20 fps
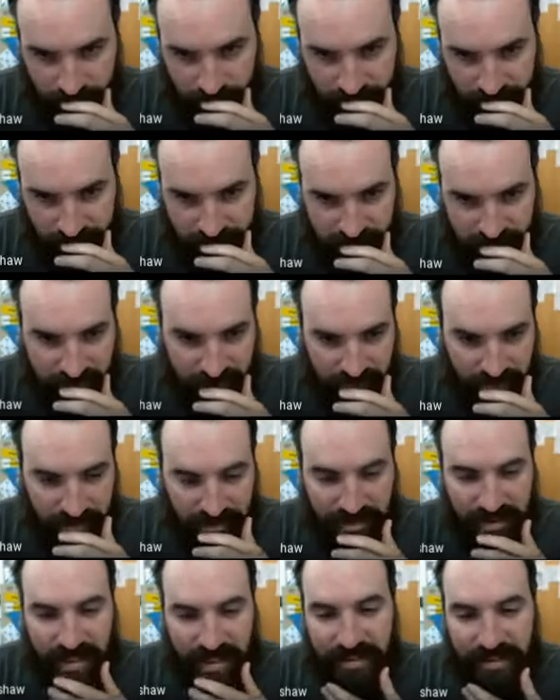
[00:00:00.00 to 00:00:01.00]
at least
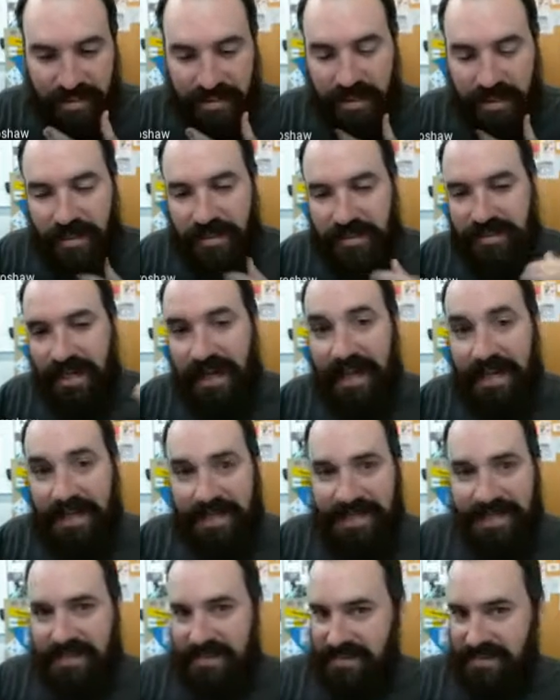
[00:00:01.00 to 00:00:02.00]

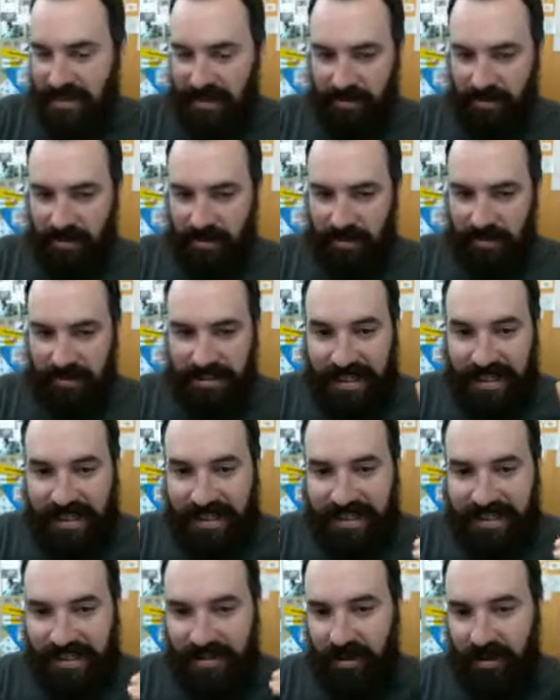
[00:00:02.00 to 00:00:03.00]
landing is not hard.
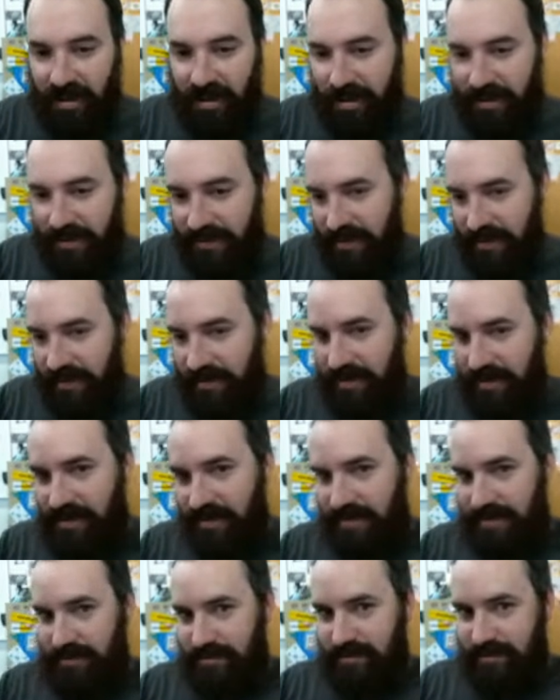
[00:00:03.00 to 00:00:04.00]
Landing on
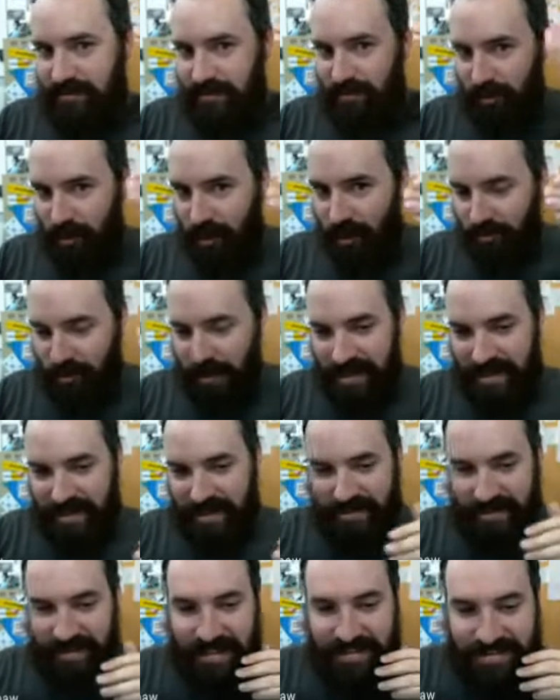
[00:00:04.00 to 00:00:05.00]
the runway,
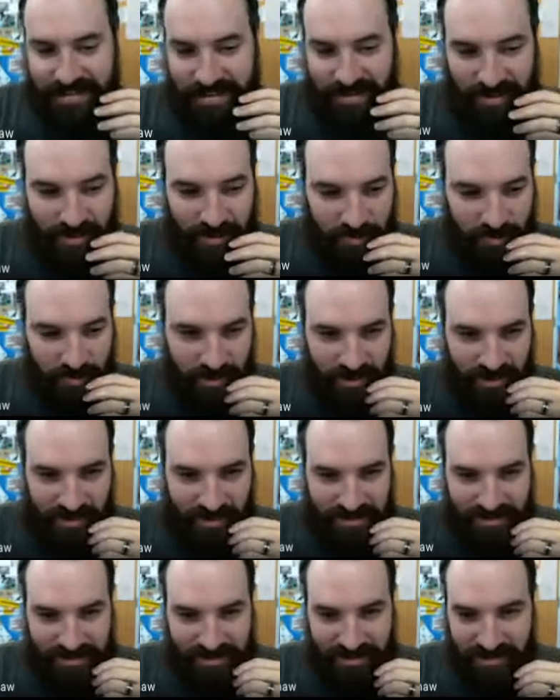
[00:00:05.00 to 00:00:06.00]
that's the hard
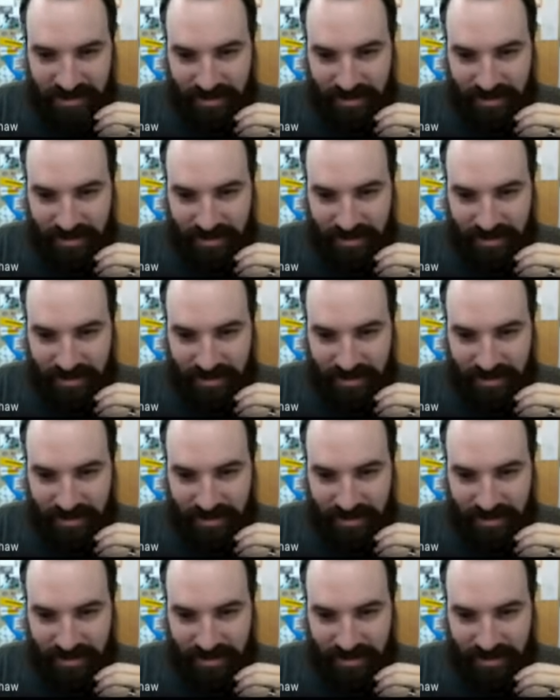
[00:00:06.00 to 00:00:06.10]
part.